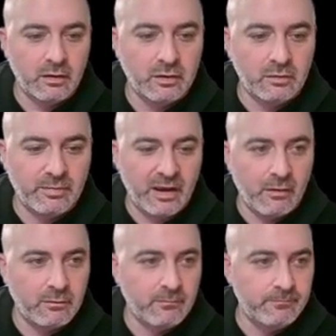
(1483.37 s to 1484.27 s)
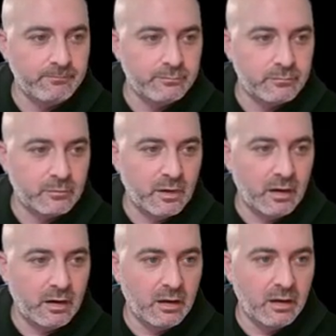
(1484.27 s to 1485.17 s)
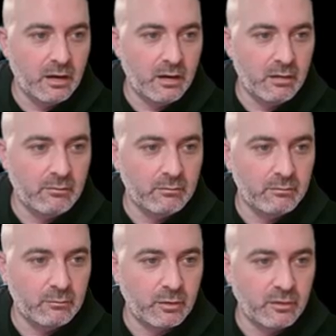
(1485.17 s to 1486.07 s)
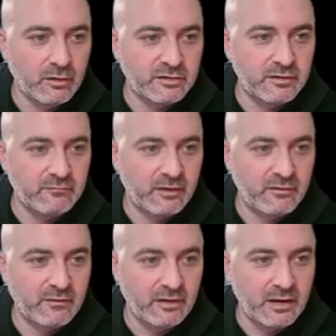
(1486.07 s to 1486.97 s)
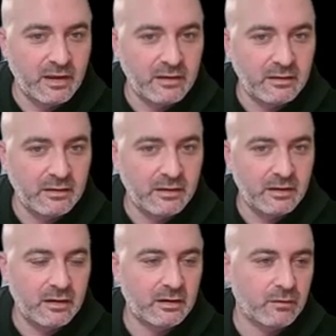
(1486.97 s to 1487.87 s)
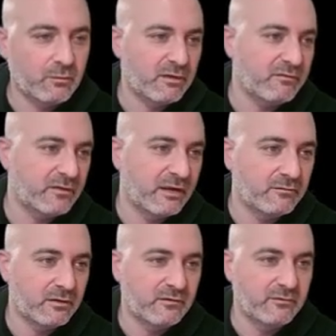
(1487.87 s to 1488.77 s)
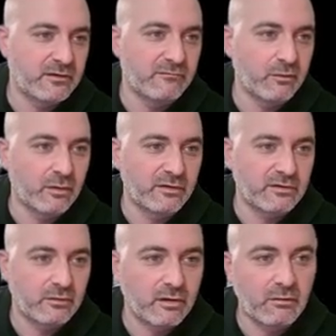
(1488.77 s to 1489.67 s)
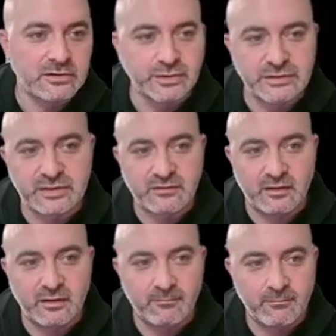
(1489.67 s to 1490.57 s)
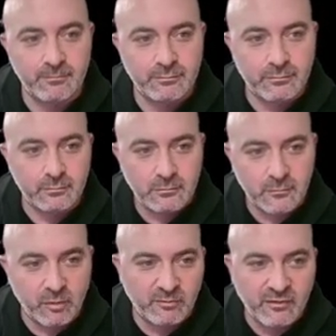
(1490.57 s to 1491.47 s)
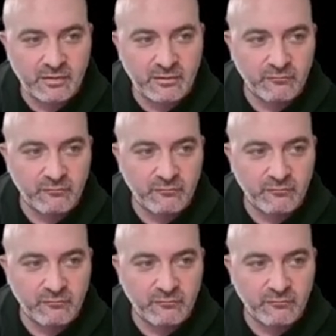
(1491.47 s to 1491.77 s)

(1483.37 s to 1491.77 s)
good bout, close to the very end, and a good win for Davide Veroli. So congratulations to him. Hope you found this